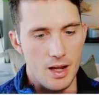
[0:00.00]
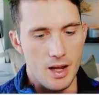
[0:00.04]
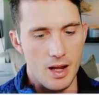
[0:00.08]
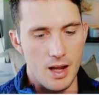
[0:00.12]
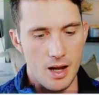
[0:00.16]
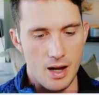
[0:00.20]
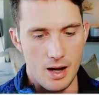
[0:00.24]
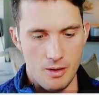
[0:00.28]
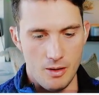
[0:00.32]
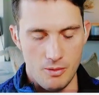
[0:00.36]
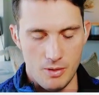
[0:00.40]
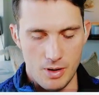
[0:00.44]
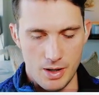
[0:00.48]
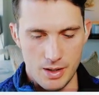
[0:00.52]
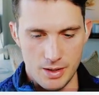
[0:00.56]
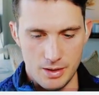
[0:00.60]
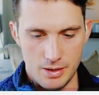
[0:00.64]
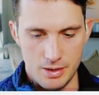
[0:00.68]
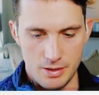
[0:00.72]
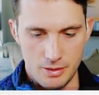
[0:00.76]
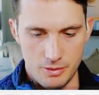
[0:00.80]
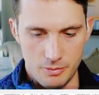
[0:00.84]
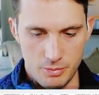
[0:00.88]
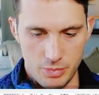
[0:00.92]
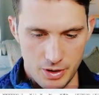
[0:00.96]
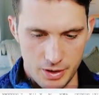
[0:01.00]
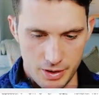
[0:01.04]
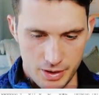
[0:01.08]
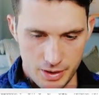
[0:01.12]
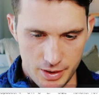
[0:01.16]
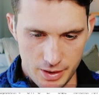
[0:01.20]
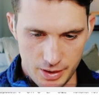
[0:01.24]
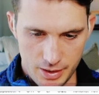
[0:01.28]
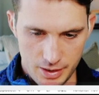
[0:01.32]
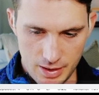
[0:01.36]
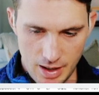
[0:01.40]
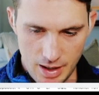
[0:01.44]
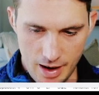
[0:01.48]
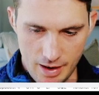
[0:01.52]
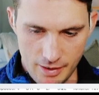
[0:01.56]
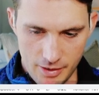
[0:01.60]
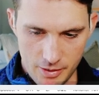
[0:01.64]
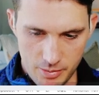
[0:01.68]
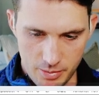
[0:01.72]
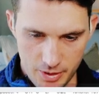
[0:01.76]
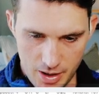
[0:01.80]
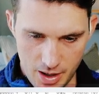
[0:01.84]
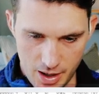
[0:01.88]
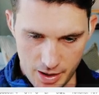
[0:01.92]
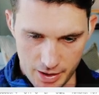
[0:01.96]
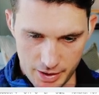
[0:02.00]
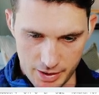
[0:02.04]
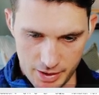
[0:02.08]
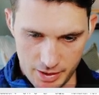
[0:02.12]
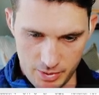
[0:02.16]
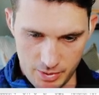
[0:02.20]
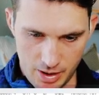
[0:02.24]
and I want to push this live to production,